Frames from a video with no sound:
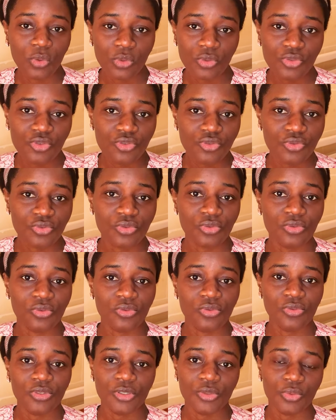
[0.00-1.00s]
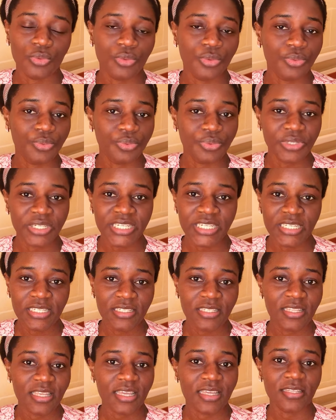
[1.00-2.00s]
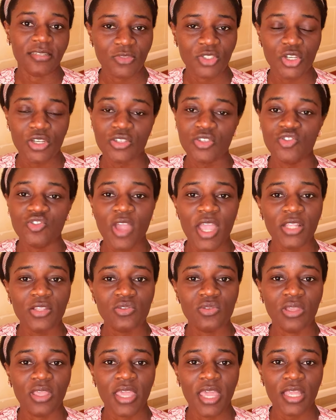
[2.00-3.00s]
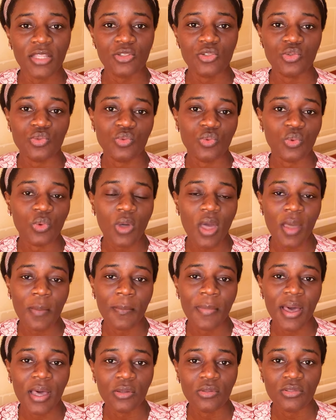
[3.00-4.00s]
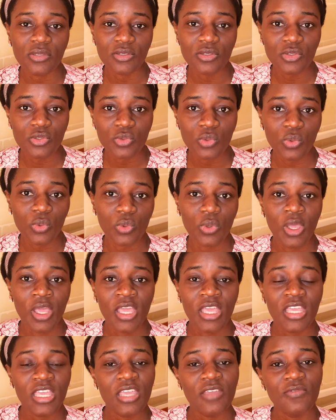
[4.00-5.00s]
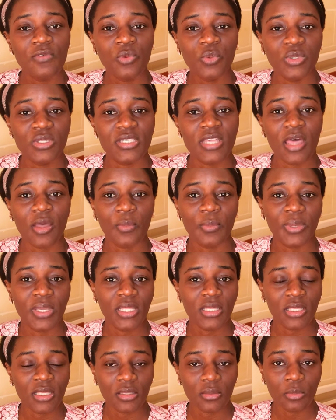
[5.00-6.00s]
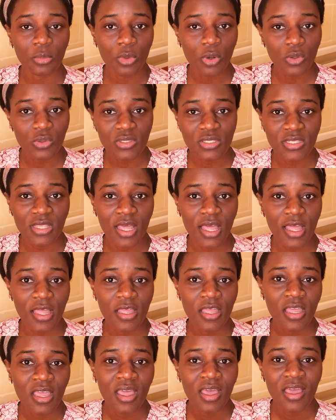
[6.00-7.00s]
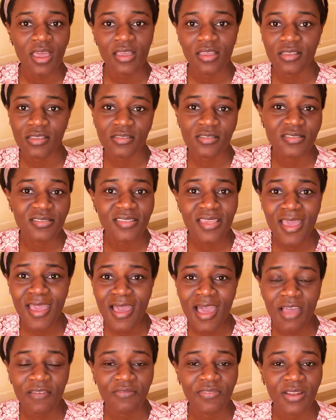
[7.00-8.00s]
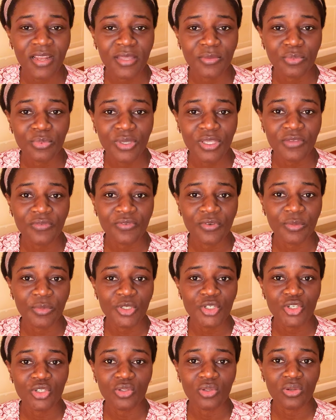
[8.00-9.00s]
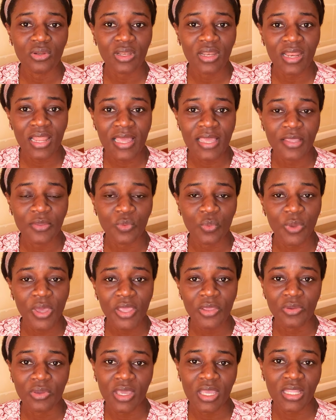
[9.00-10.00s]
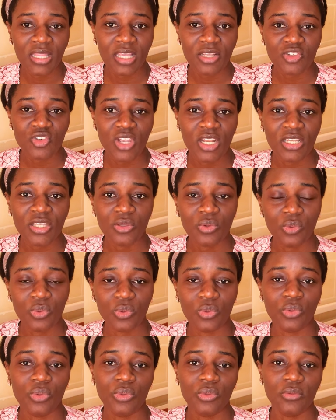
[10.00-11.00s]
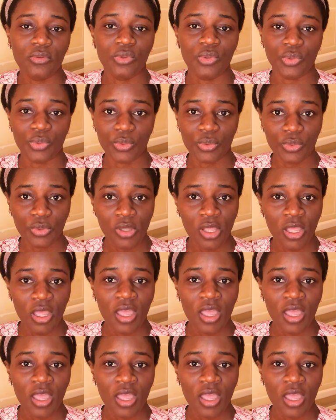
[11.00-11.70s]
go through, you know, read and just try to get to know about the school? Even without being in Malta, is there available information online where you can actually go through,